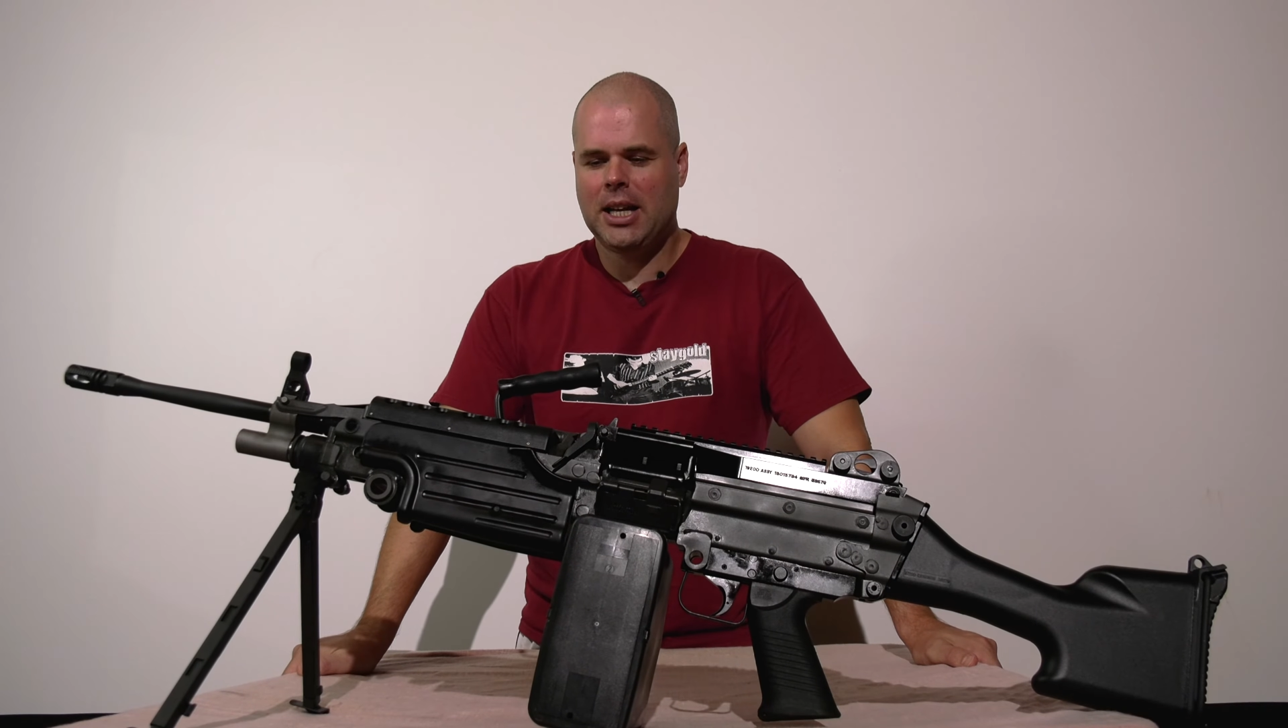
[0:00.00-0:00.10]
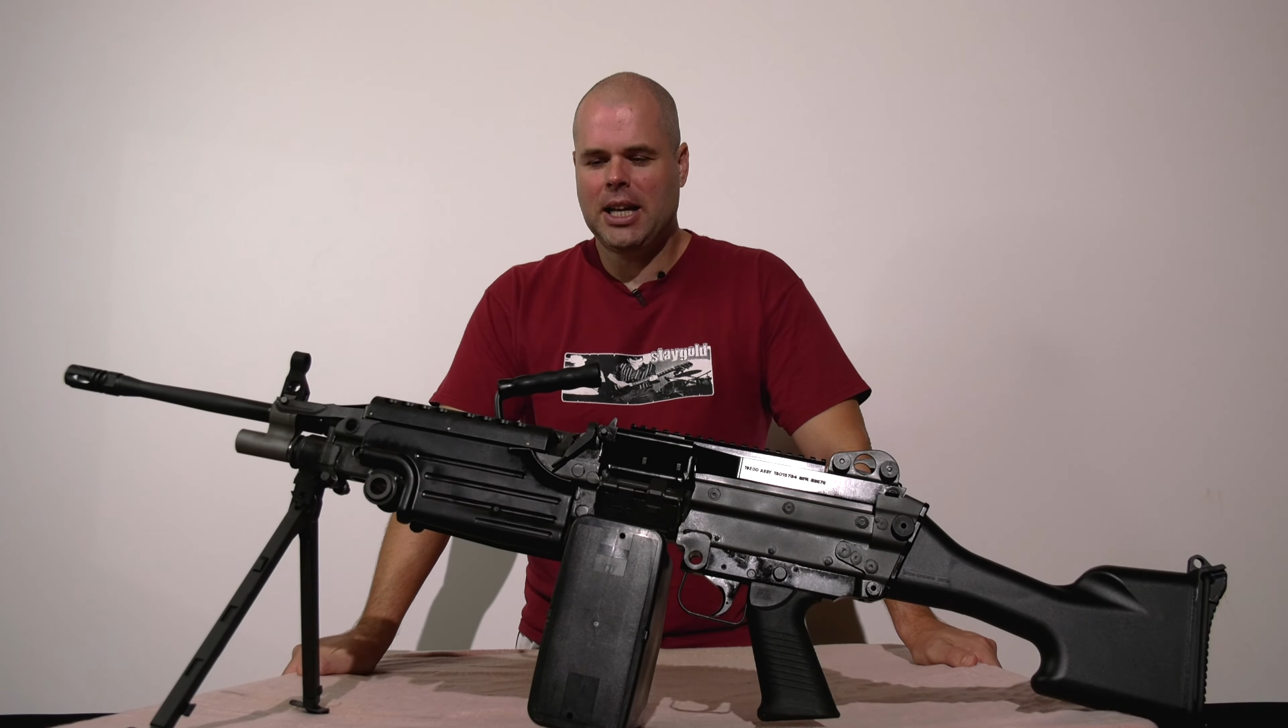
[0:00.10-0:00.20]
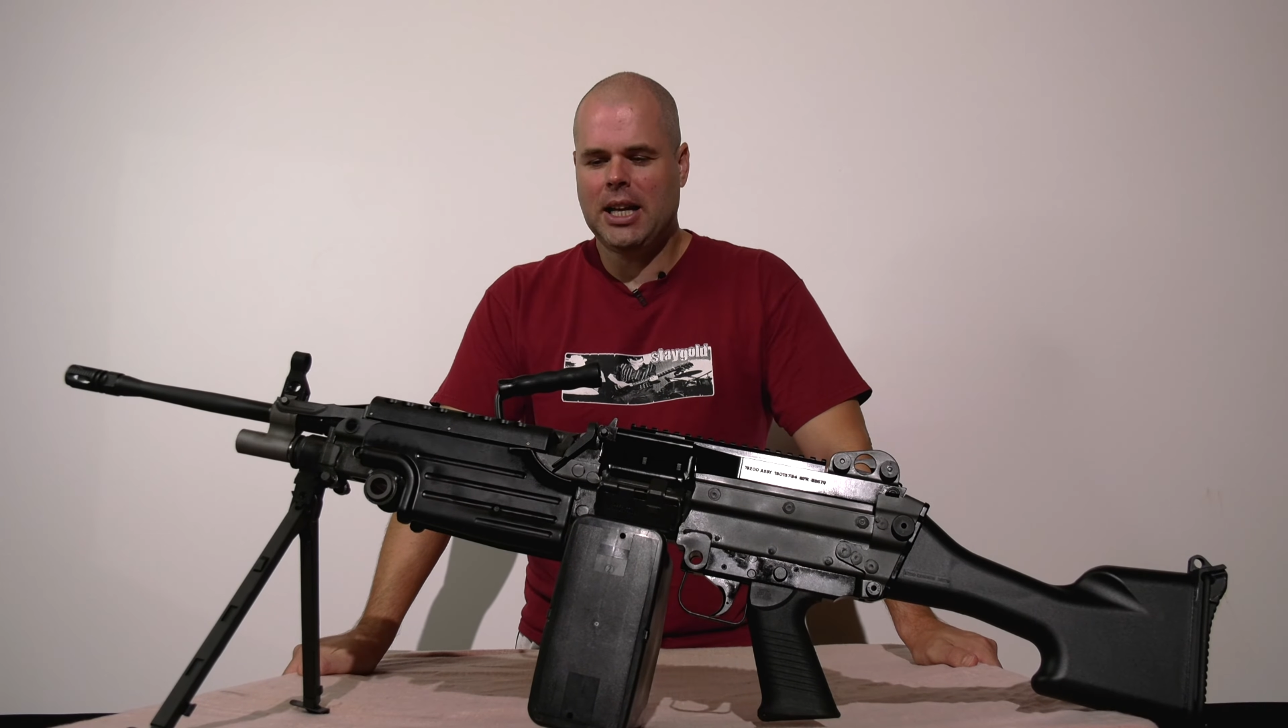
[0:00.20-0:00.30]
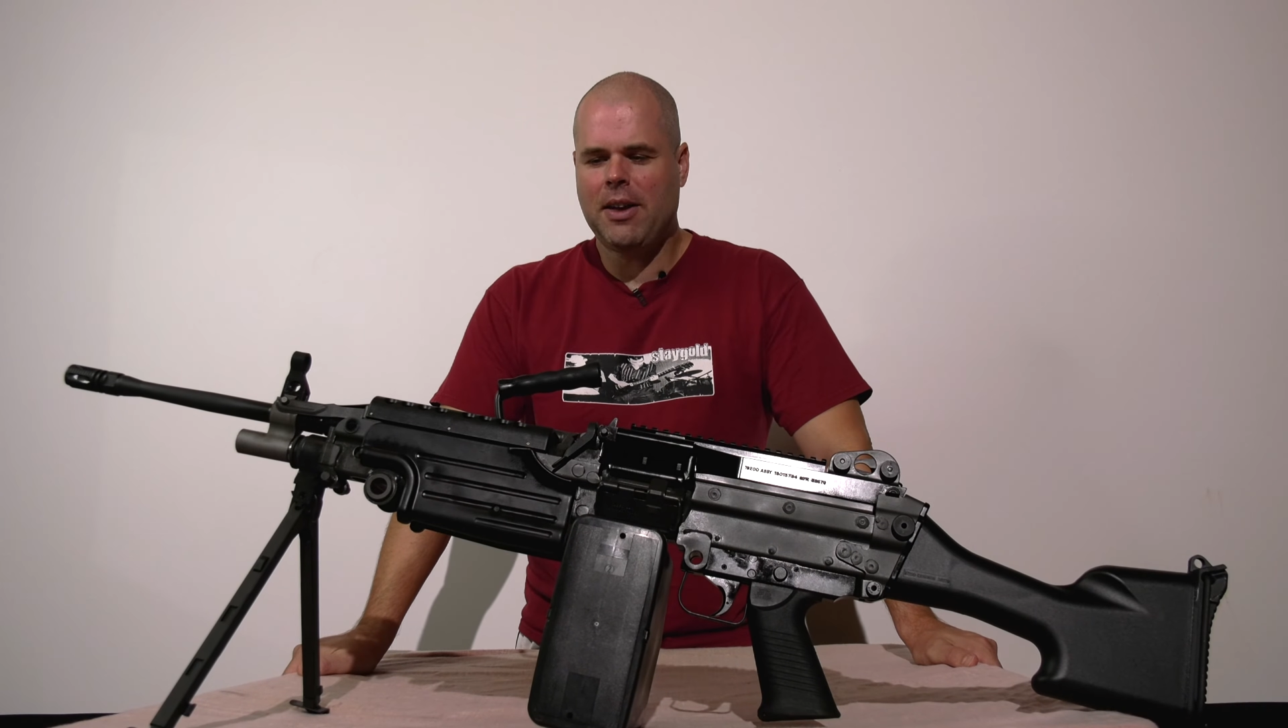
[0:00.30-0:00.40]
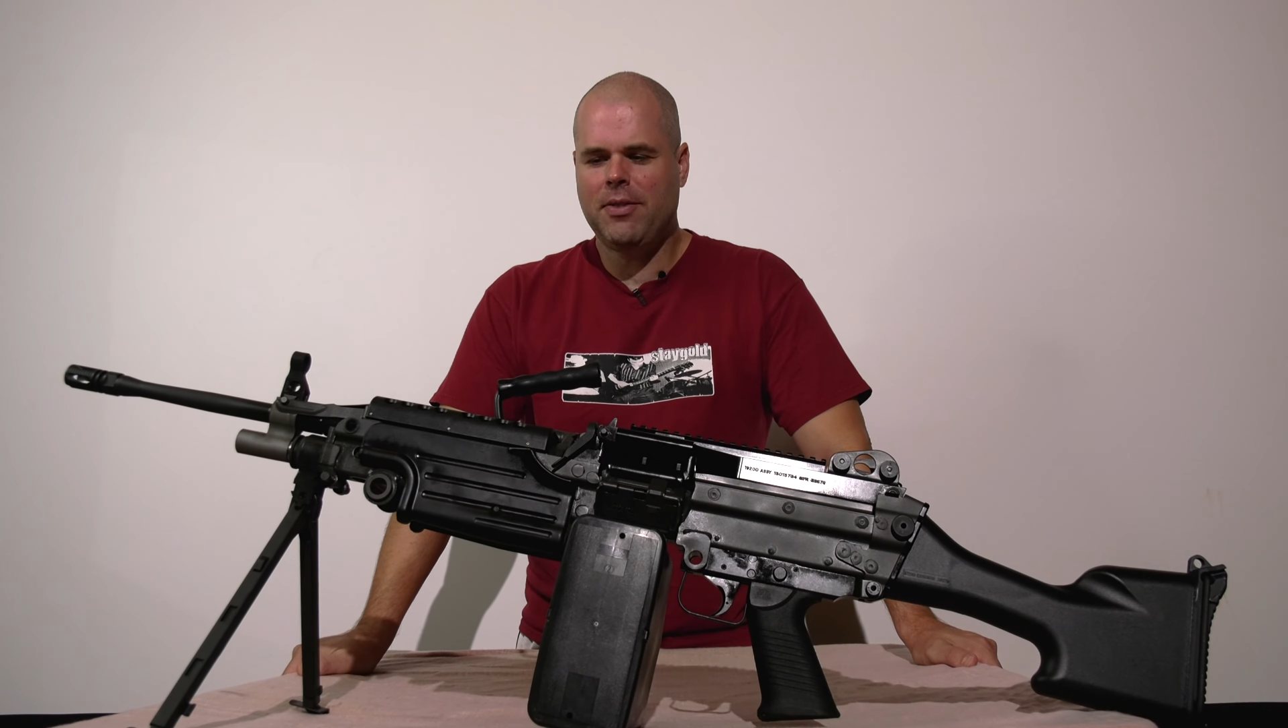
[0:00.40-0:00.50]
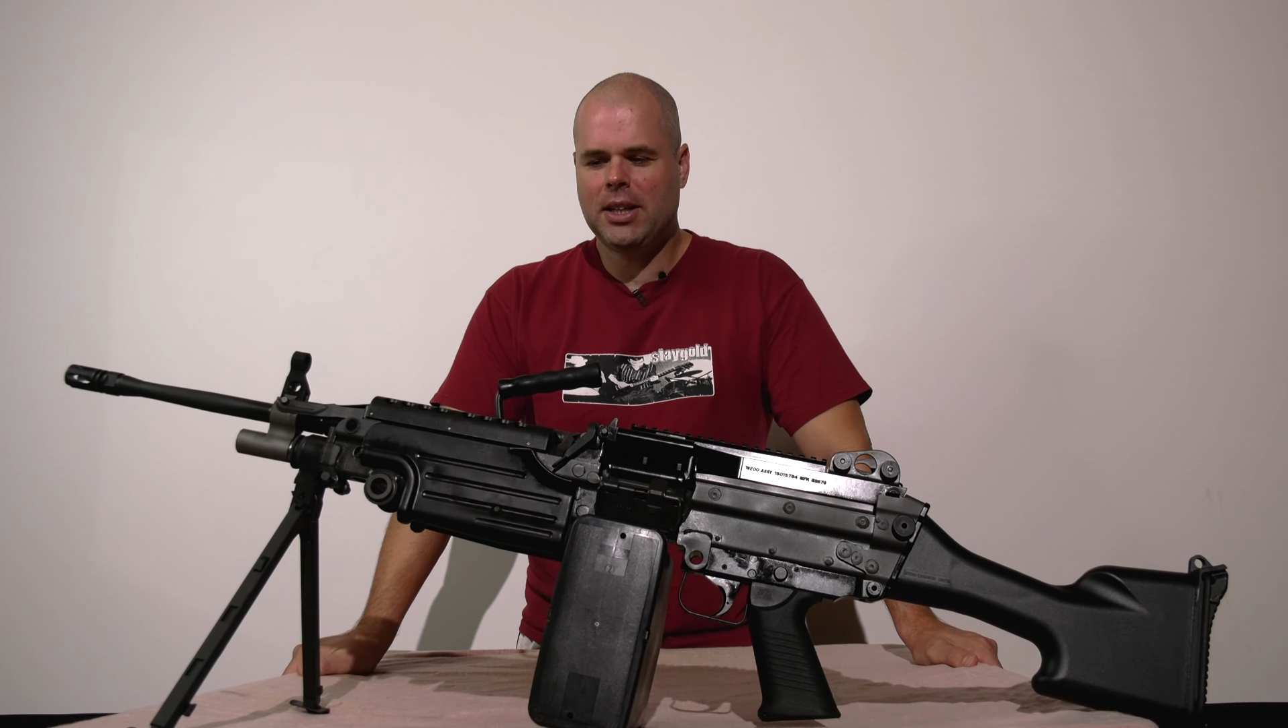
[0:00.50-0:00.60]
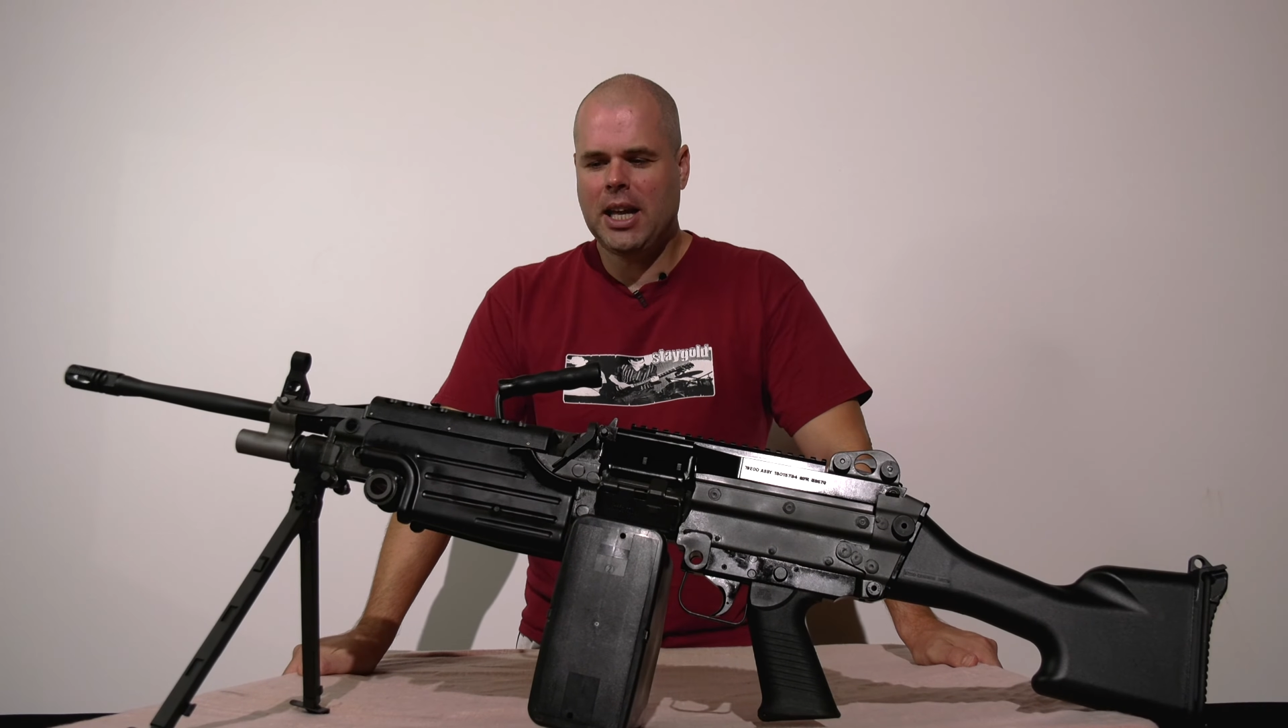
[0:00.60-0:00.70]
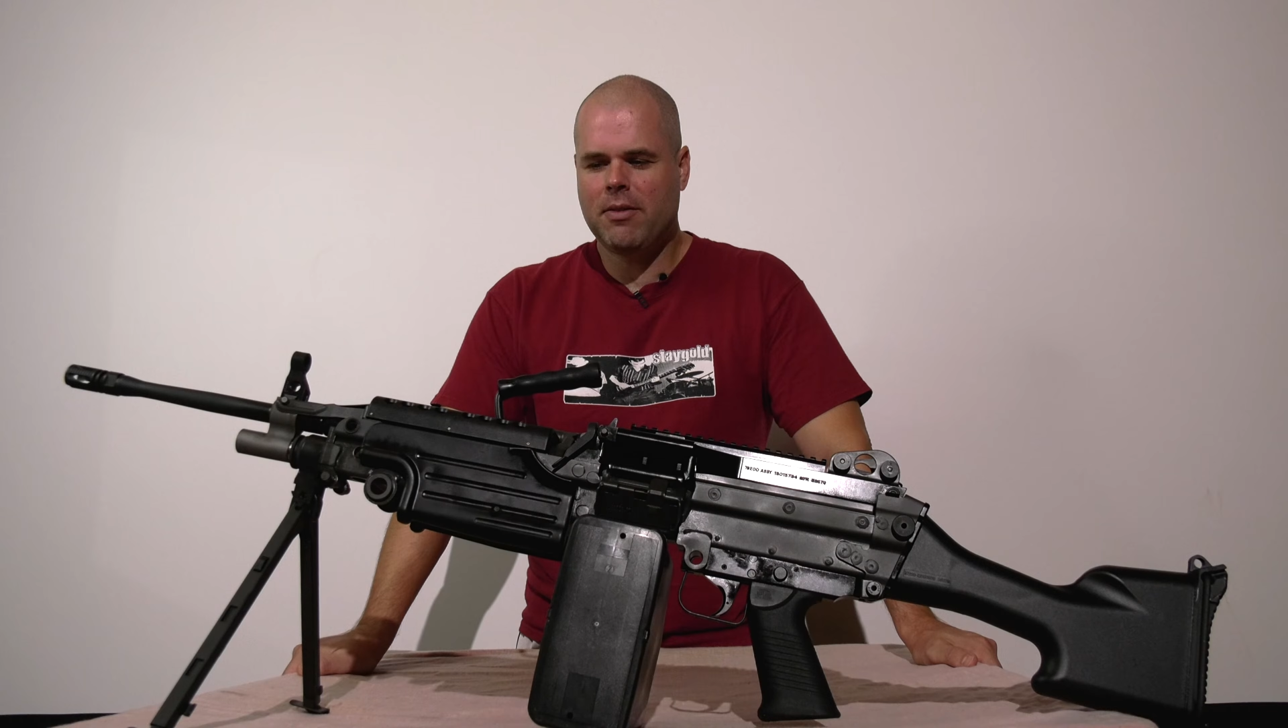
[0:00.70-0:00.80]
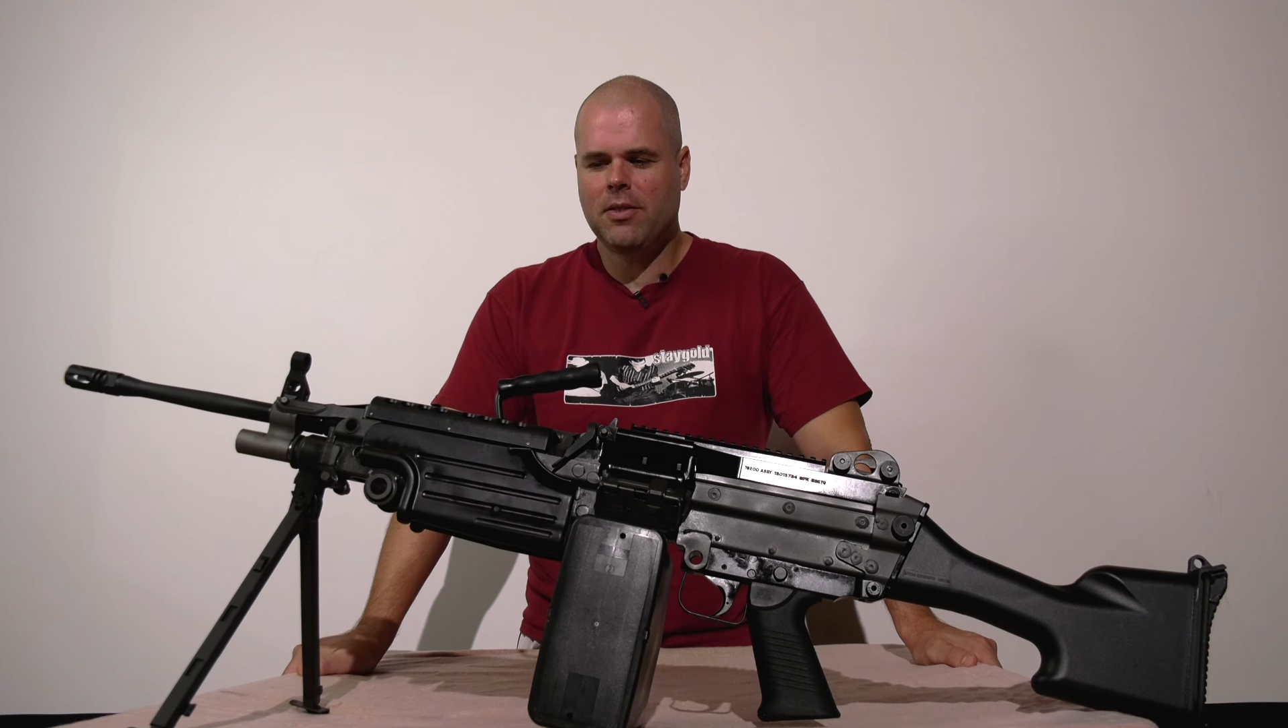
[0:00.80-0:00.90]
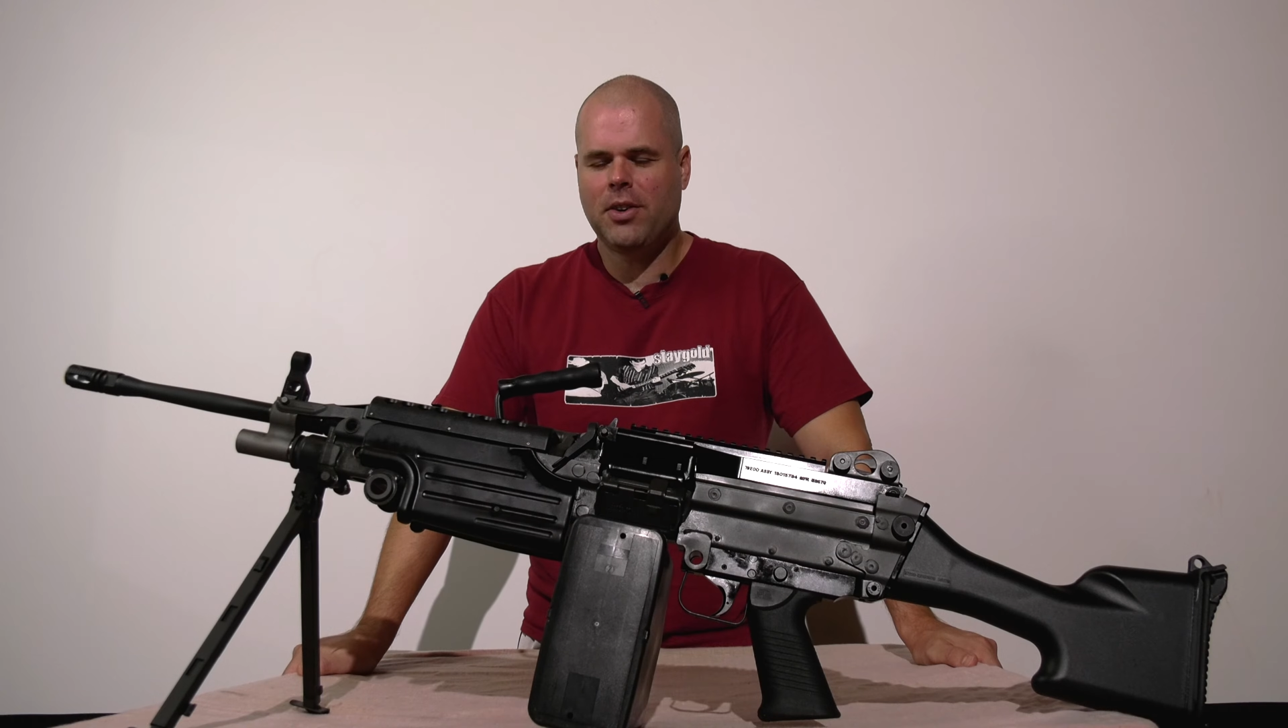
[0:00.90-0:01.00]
and FN gave it a